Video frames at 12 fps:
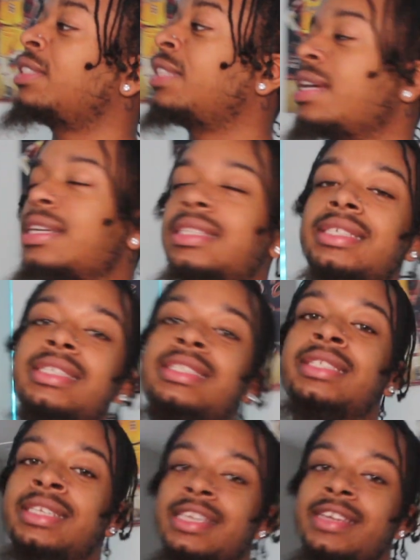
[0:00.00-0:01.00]
take
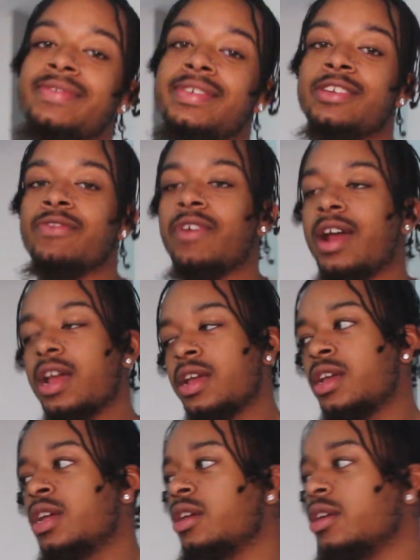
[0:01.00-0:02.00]
this TV right
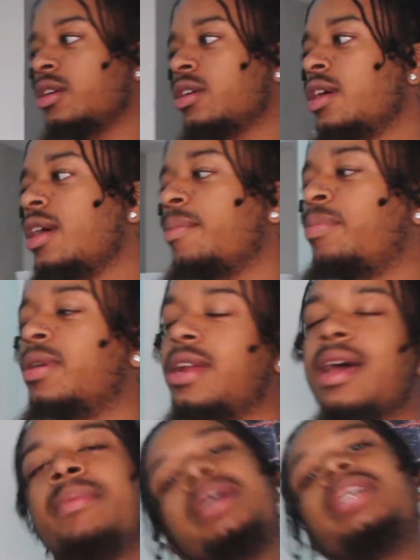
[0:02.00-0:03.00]
here, put
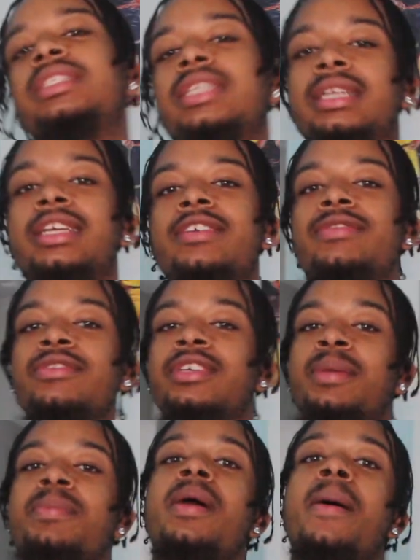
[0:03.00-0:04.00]
that bitch in the living room,
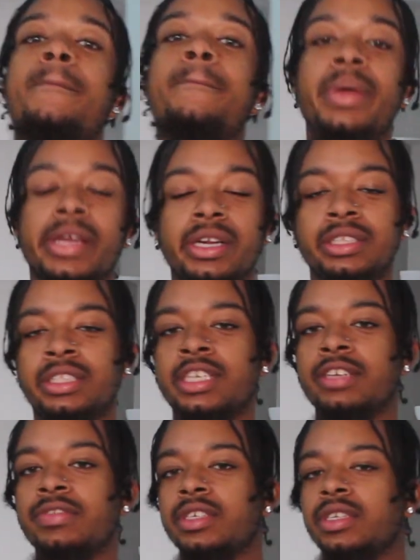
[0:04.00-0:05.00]
get me a bigger
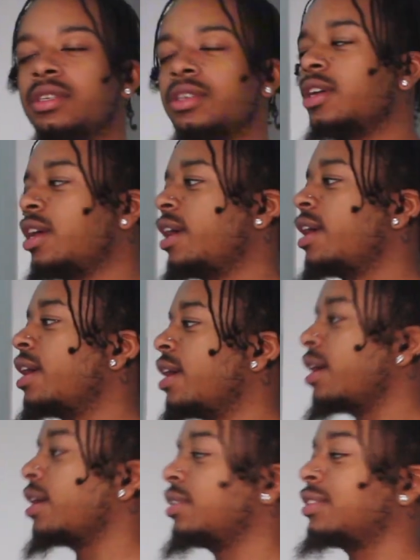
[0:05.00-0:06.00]
TV,
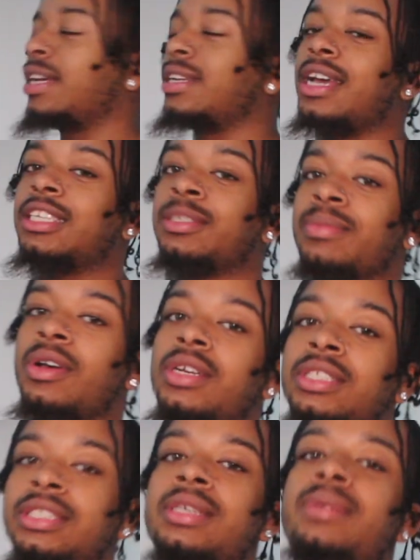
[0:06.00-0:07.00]
and take that small
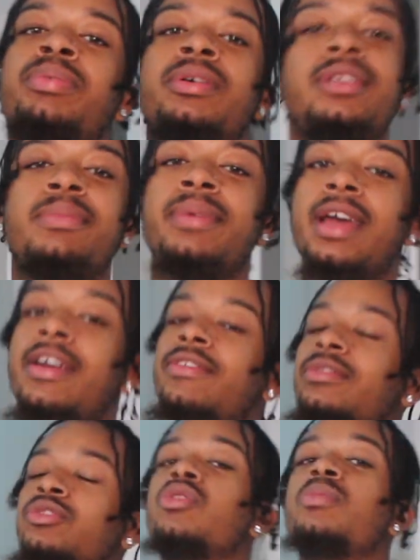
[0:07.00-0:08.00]
shit and put in the
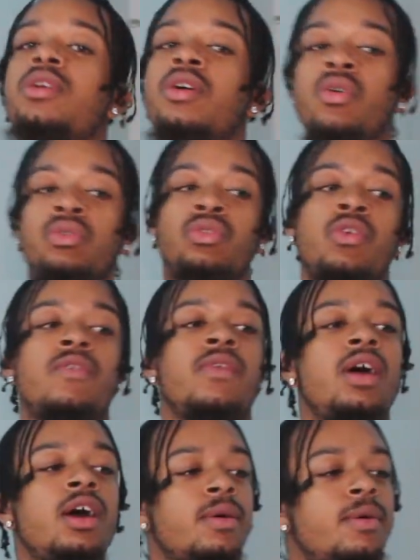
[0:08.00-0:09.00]
bathroom. It's gonna be a whole little
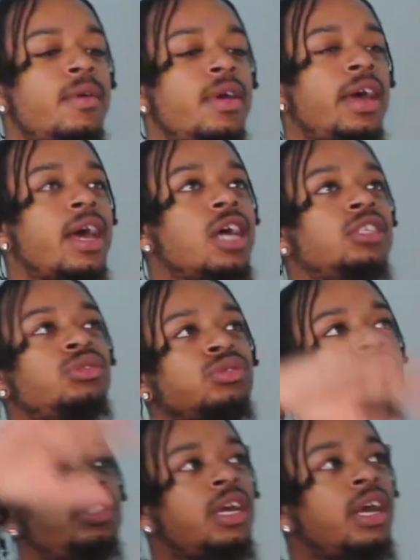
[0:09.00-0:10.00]
vibe. As
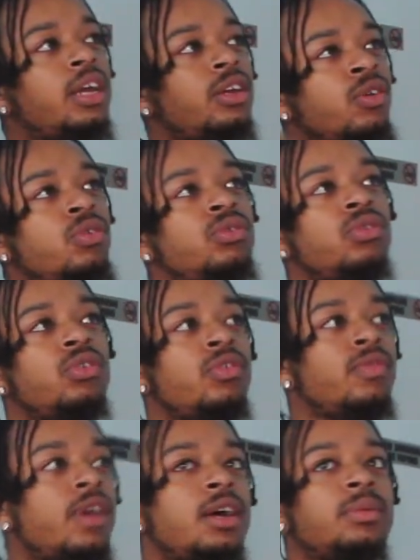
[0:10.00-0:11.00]
you see, I got the whole
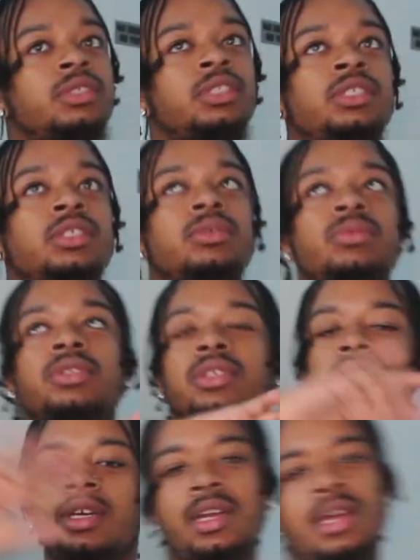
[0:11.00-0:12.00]
little vibe and shit with the